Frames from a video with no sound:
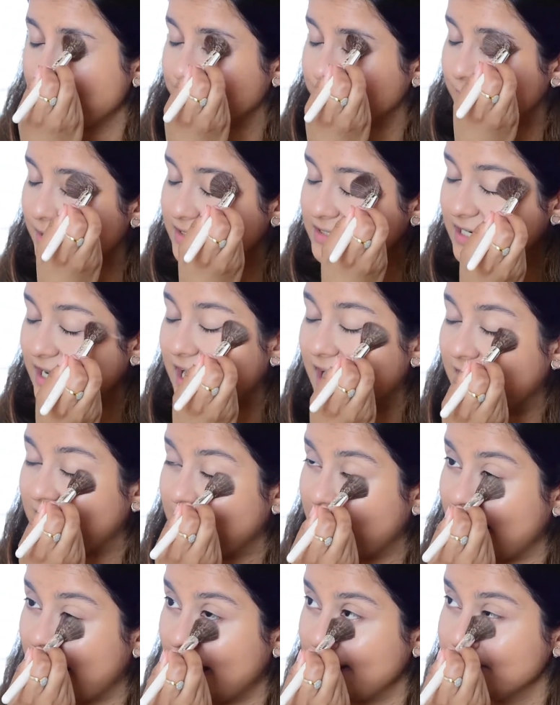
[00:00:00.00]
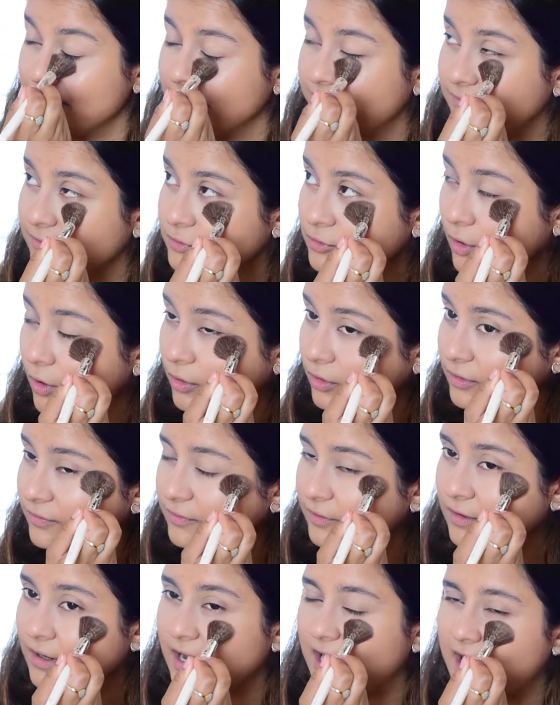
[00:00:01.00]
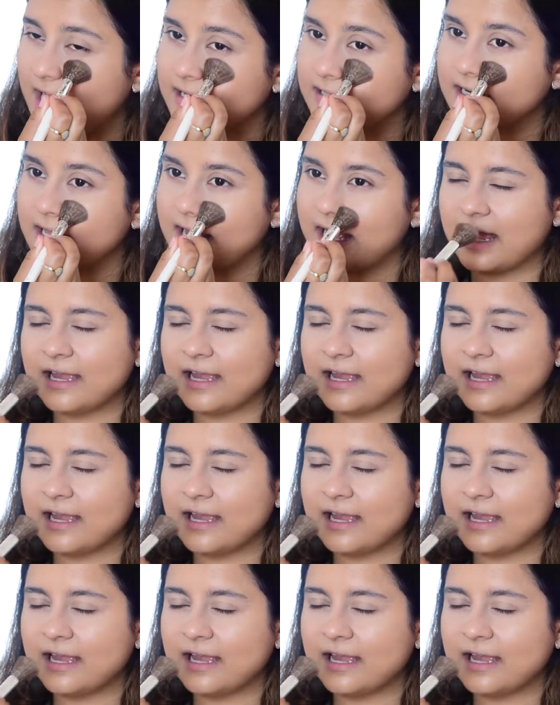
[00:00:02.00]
But I am a photographer and